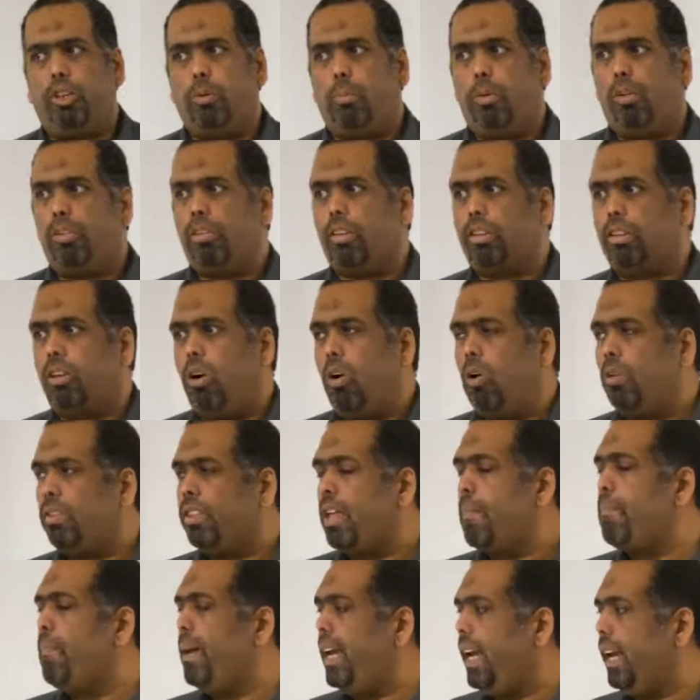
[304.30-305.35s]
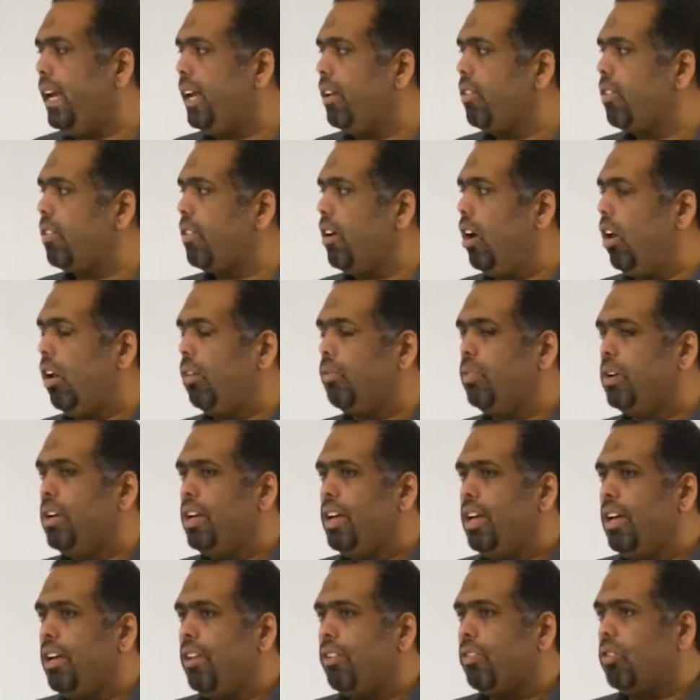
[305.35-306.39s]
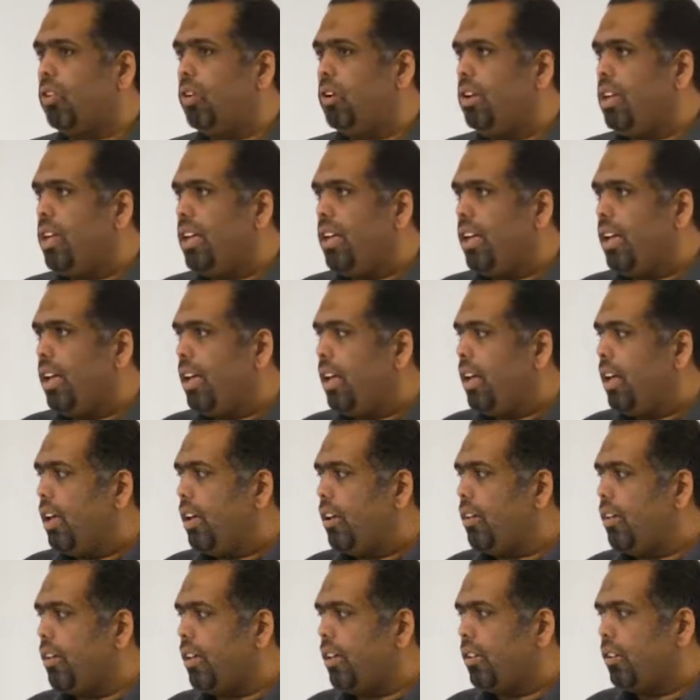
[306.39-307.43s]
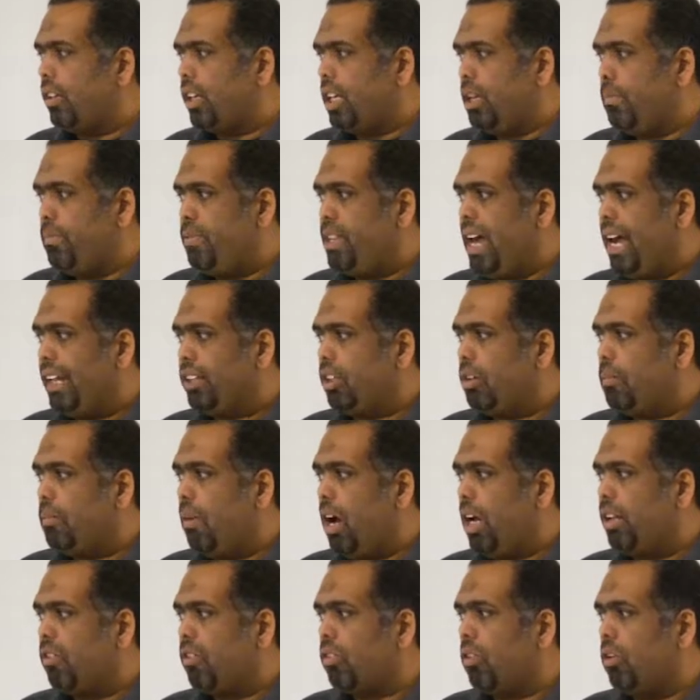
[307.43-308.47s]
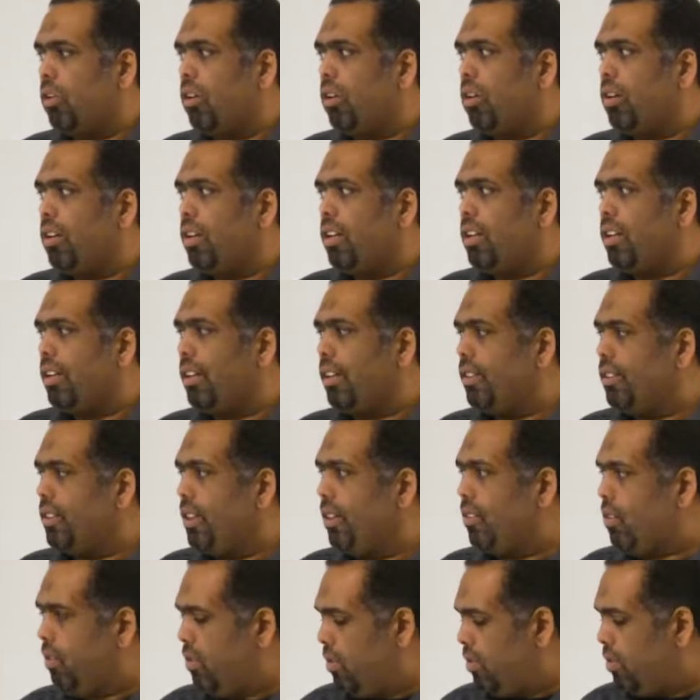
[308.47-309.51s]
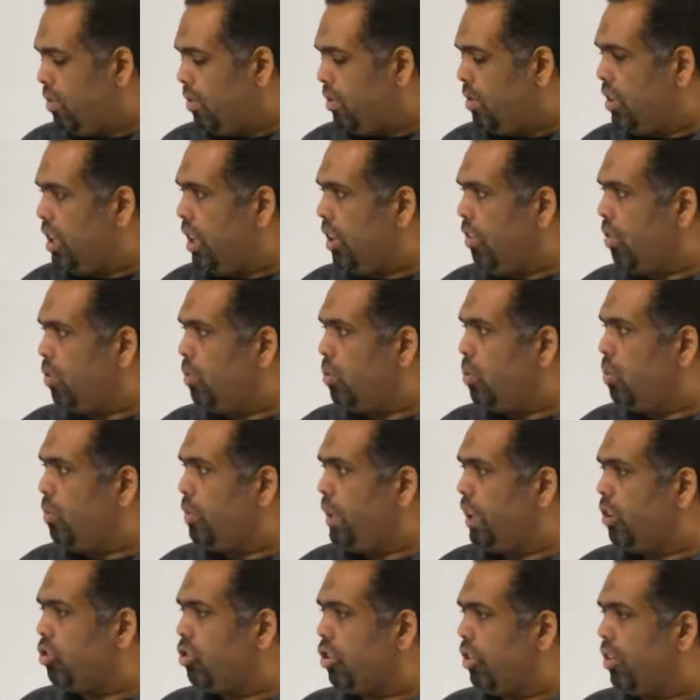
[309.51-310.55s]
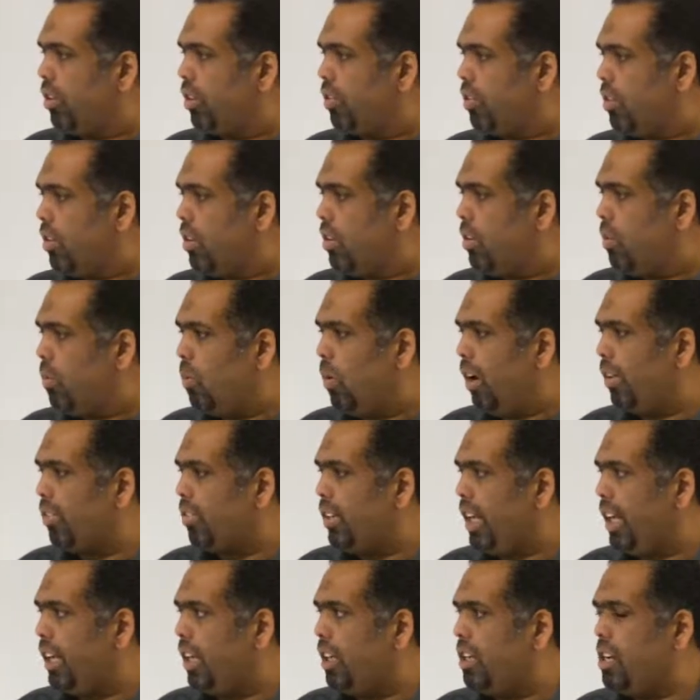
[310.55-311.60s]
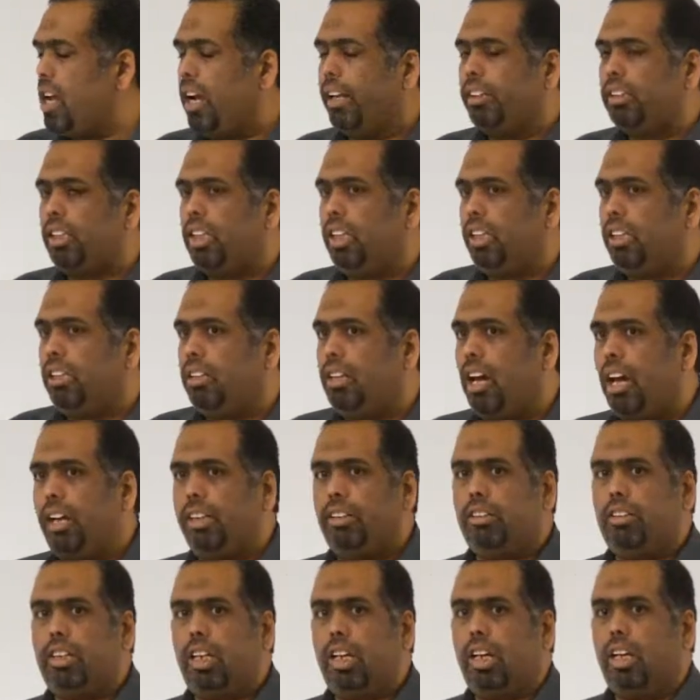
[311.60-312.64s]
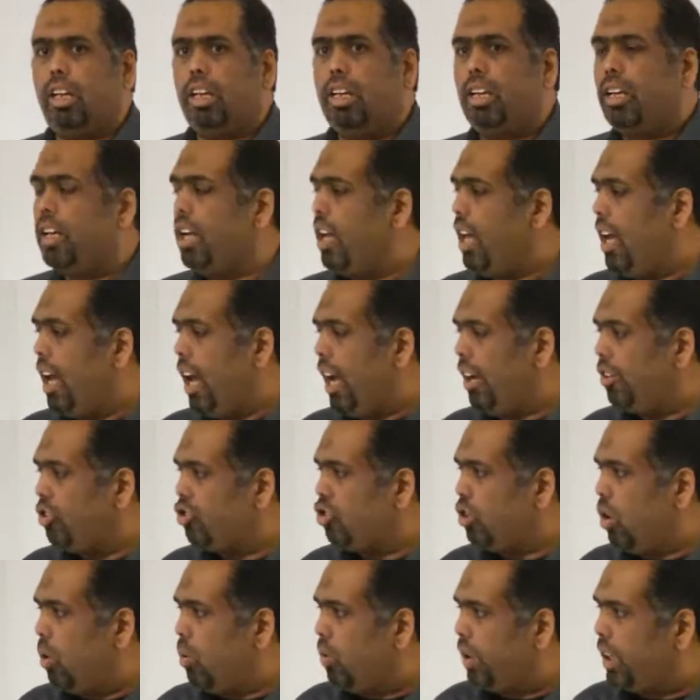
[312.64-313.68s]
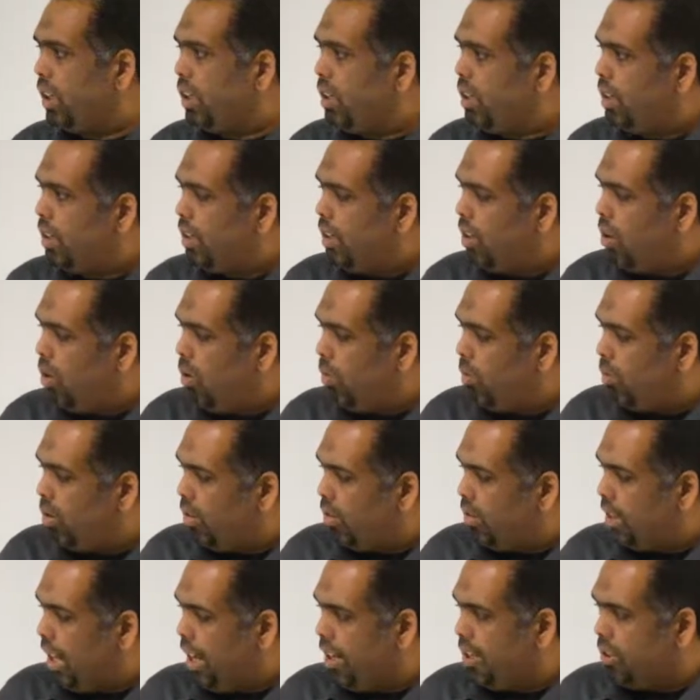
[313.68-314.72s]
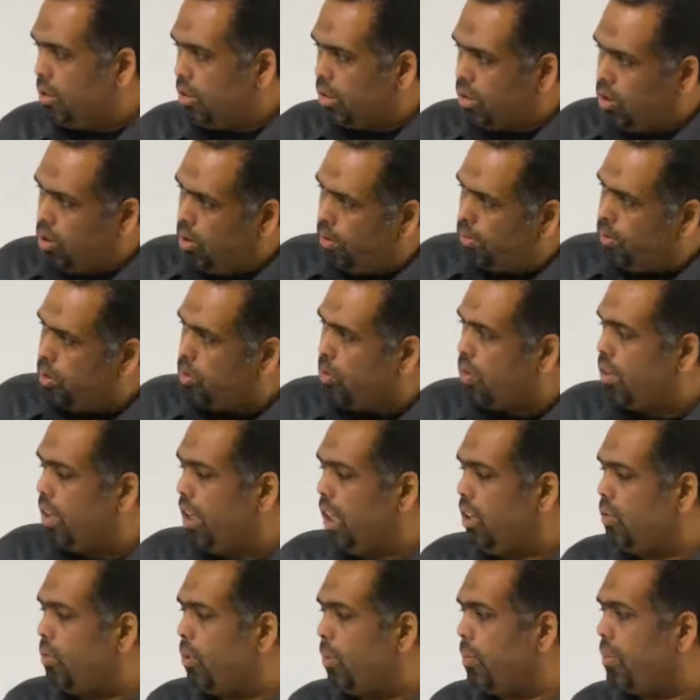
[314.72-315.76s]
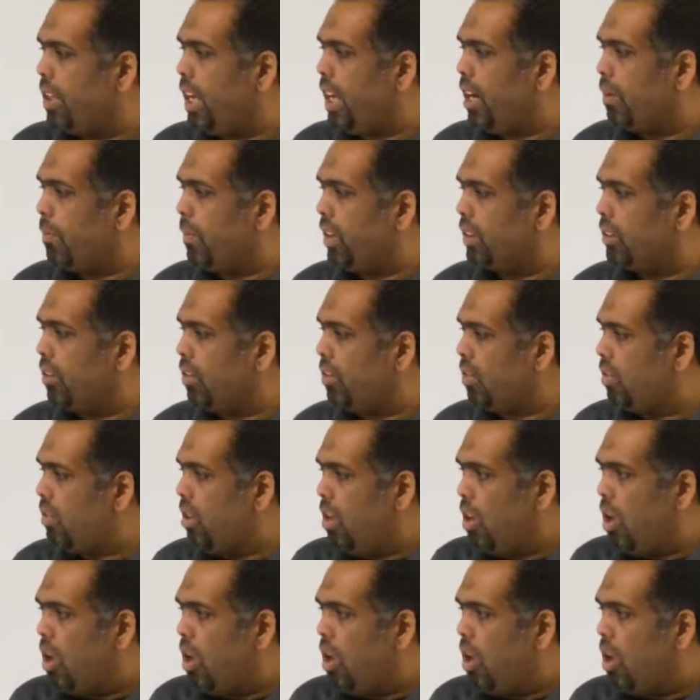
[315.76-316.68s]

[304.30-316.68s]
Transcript: deposit on the bay itself. So keep that in mind. So these two pictures was taken in 1990 and showing almost, I don't know if you see it from there, but it's